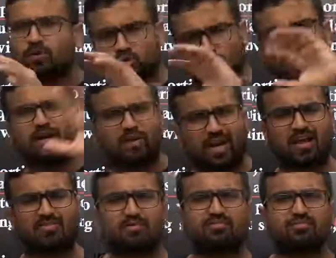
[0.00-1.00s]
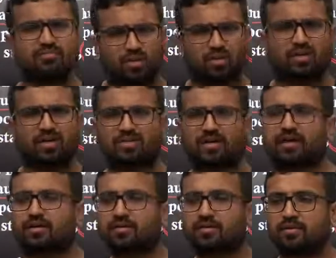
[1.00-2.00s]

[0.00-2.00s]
so that you can have a good understanding.